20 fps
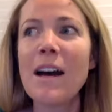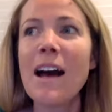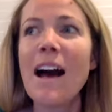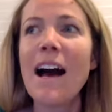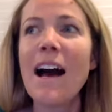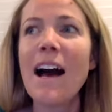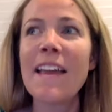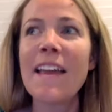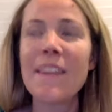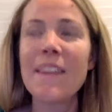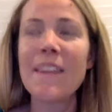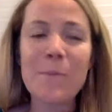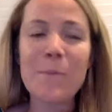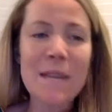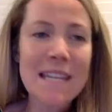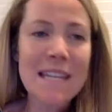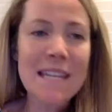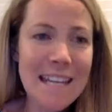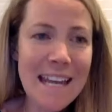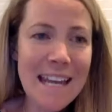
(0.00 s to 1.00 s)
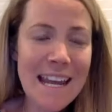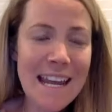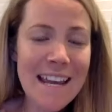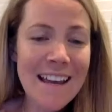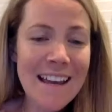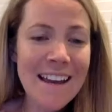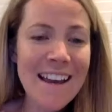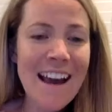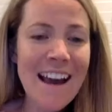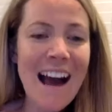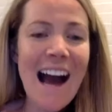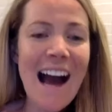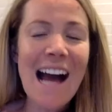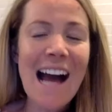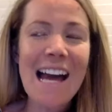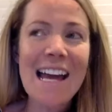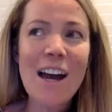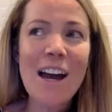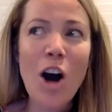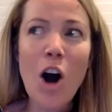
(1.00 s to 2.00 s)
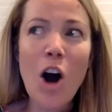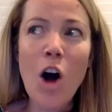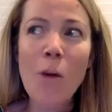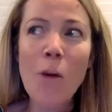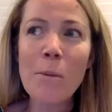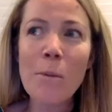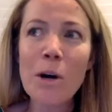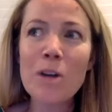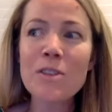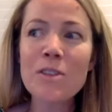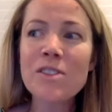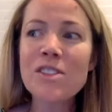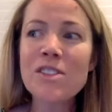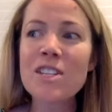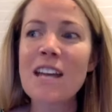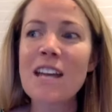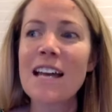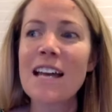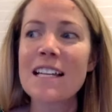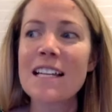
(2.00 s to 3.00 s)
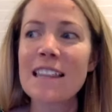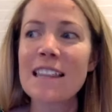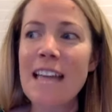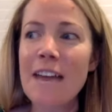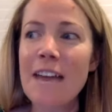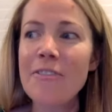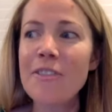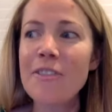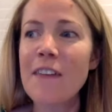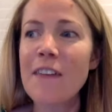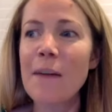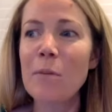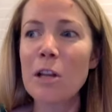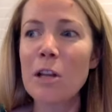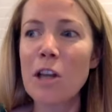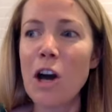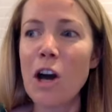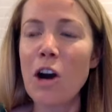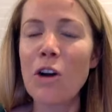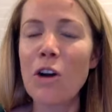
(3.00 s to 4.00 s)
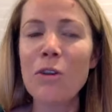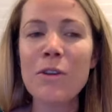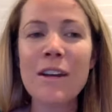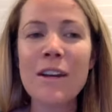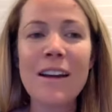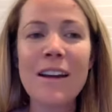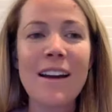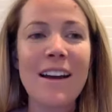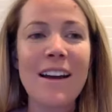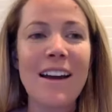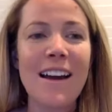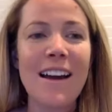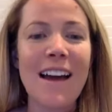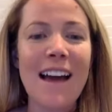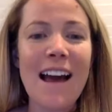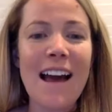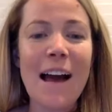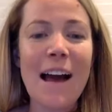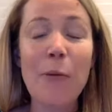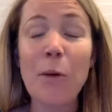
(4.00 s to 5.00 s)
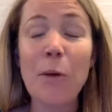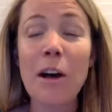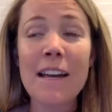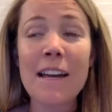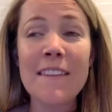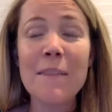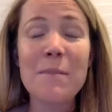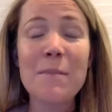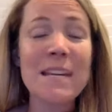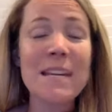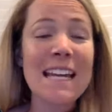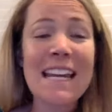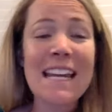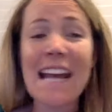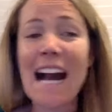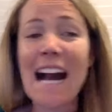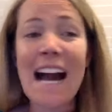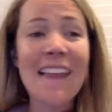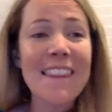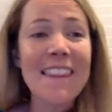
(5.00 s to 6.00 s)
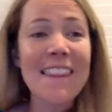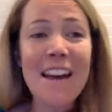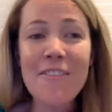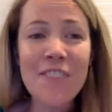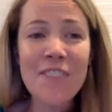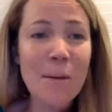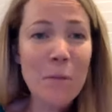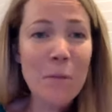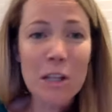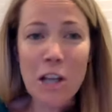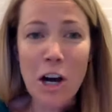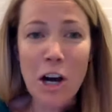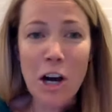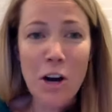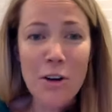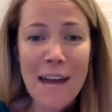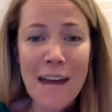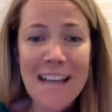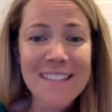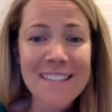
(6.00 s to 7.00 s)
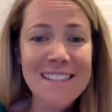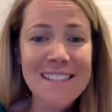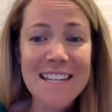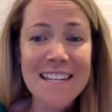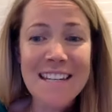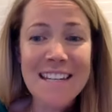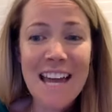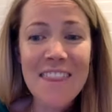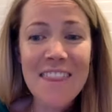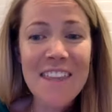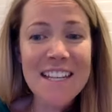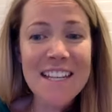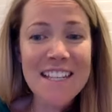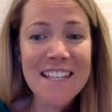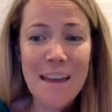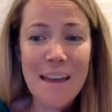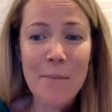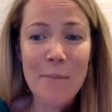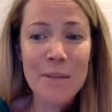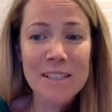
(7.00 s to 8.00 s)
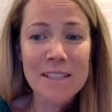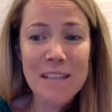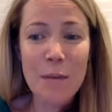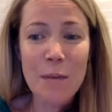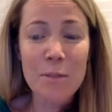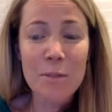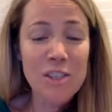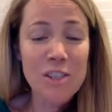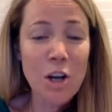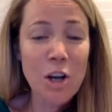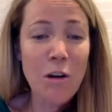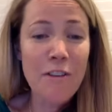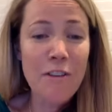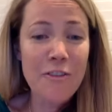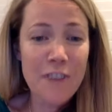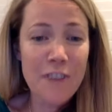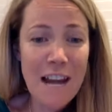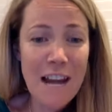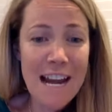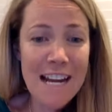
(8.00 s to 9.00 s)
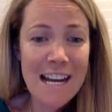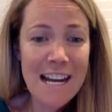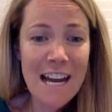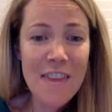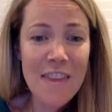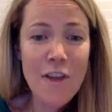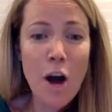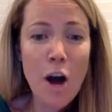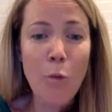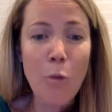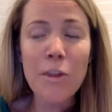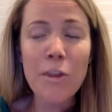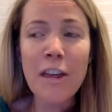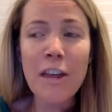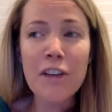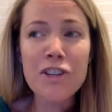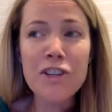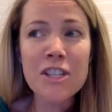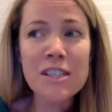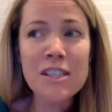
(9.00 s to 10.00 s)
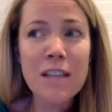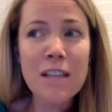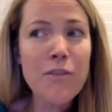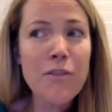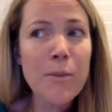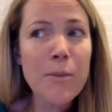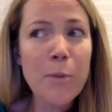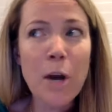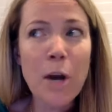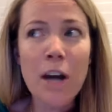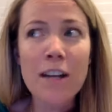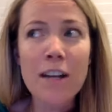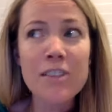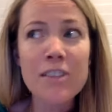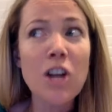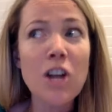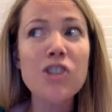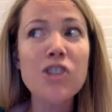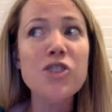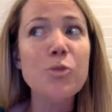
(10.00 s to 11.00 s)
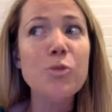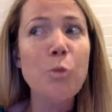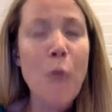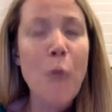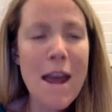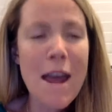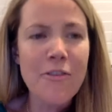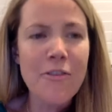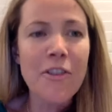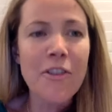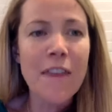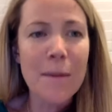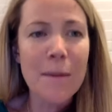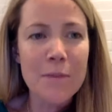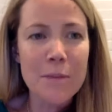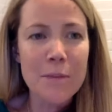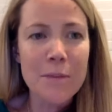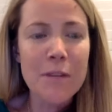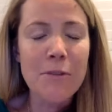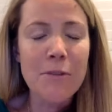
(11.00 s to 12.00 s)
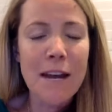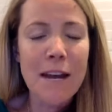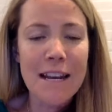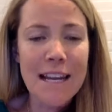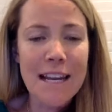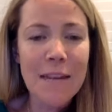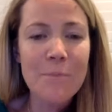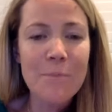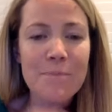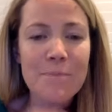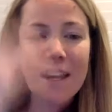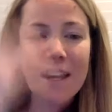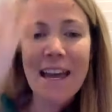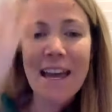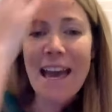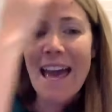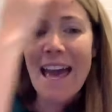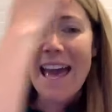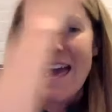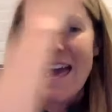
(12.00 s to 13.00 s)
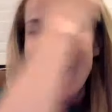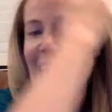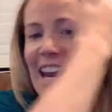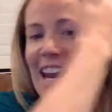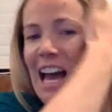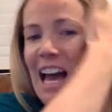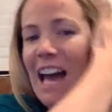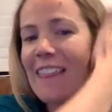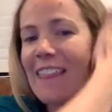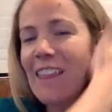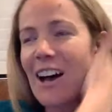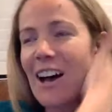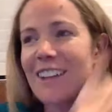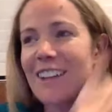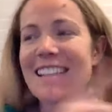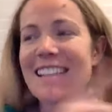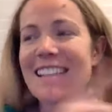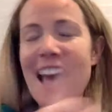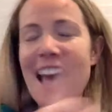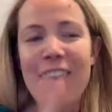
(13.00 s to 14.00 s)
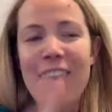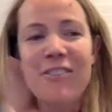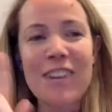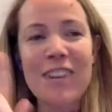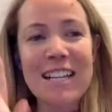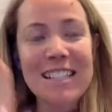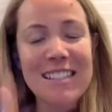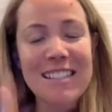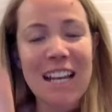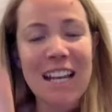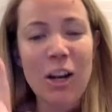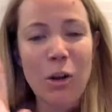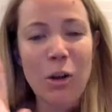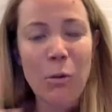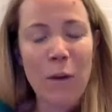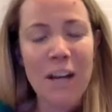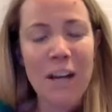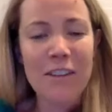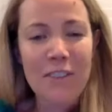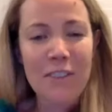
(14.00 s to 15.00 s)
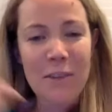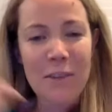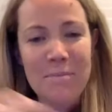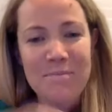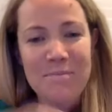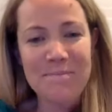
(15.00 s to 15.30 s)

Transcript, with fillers: In the beginning, I almost left them alone. Well, in the beginning, I left them alone and said nothing to them because I was so afraid. I thought, well, they'll just love the products and I'll just wait for them to be ready. And I lost every single one of them.